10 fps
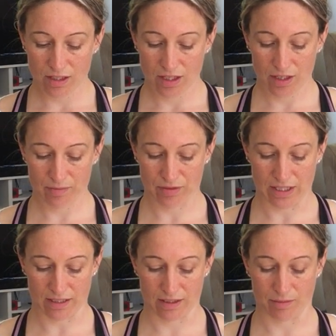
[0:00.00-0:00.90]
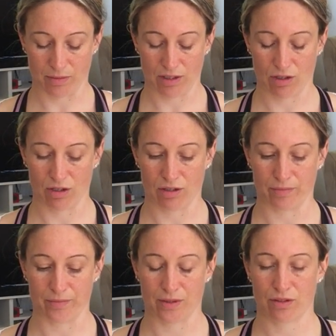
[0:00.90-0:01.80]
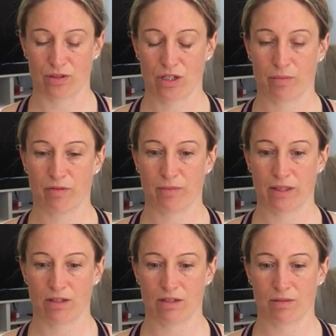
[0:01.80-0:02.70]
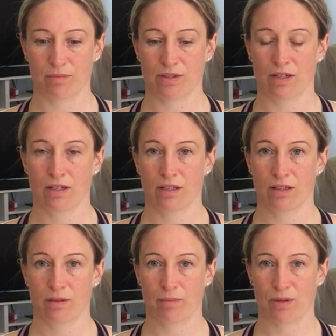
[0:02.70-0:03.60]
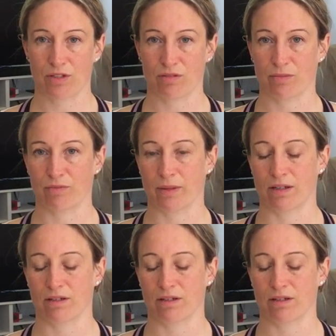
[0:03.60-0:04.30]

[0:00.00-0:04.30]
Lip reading: I'm relaxing my arms, the top of my arms, the bottom of my